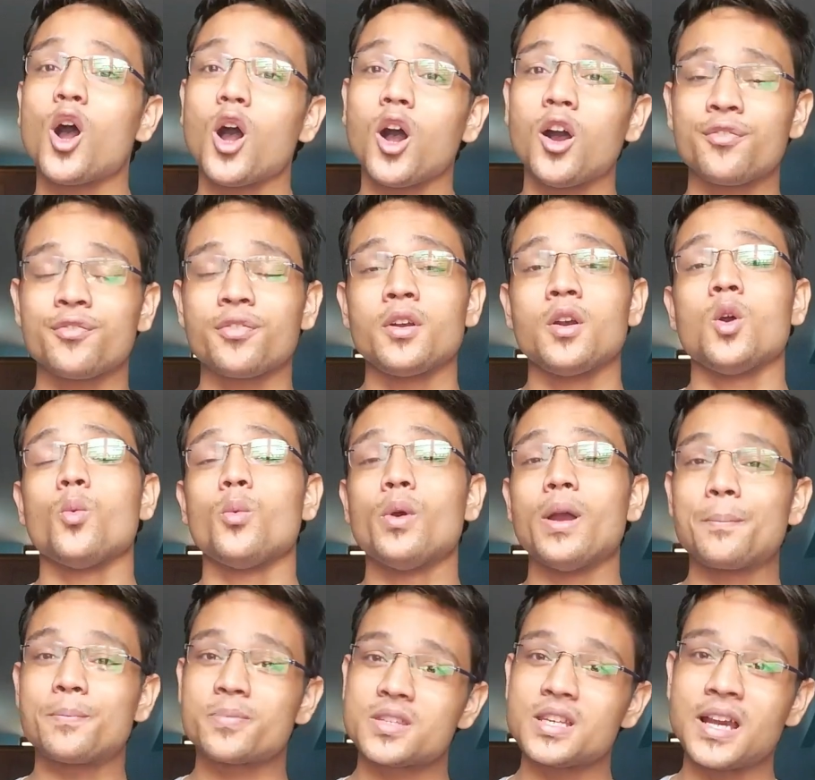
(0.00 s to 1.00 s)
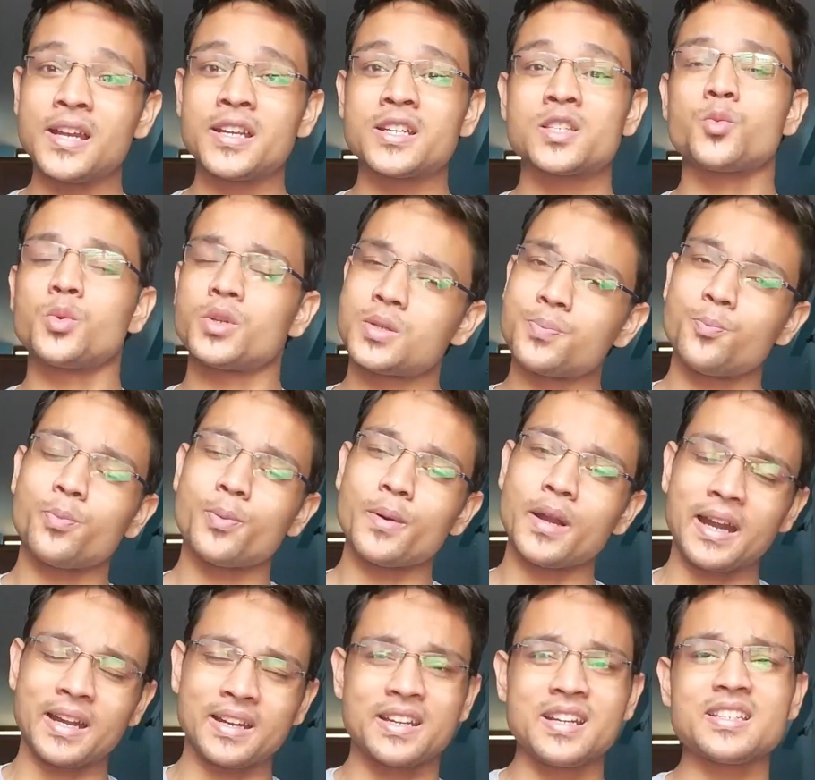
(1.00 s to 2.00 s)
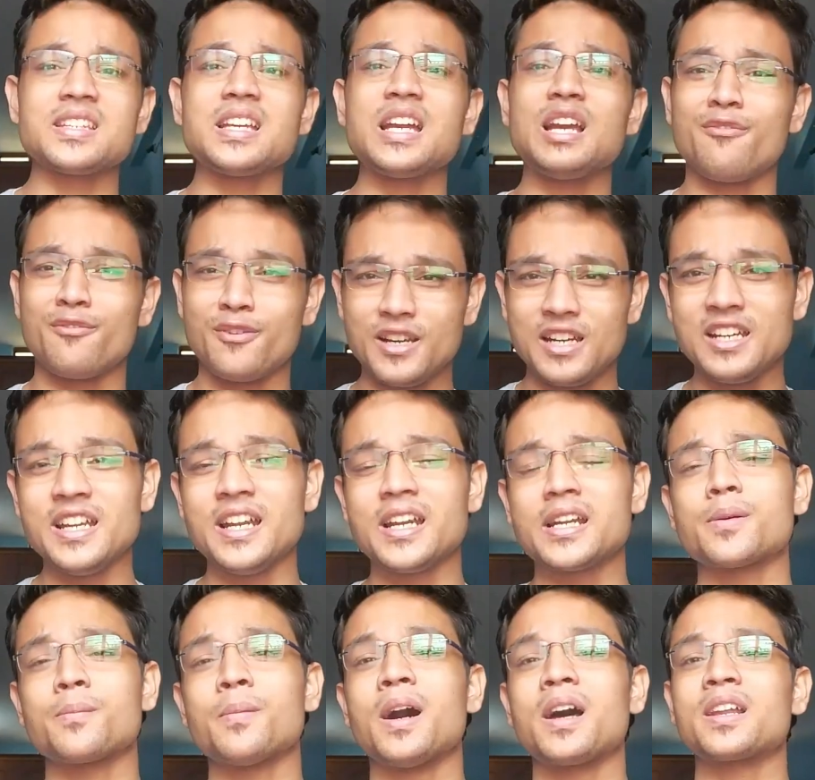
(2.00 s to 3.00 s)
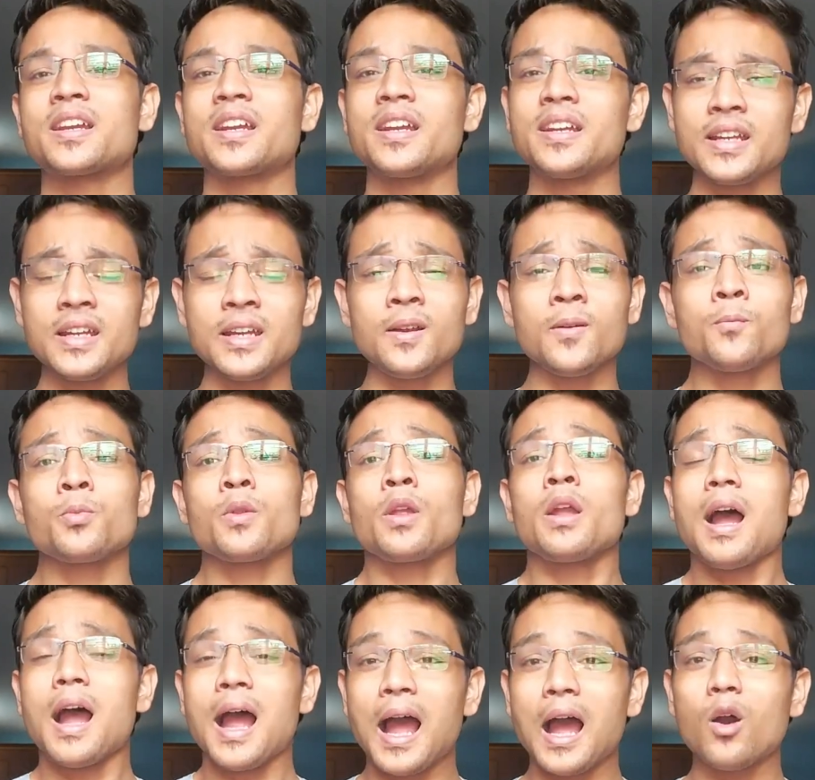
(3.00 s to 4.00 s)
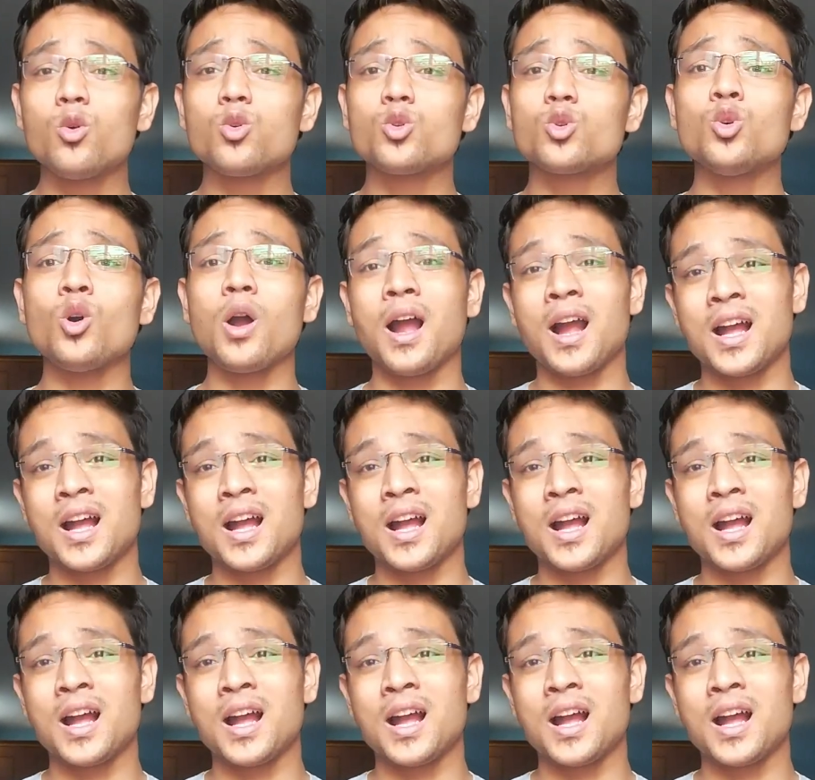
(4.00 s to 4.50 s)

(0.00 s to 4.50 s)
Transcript: of websites which practice affiliate marketing, how to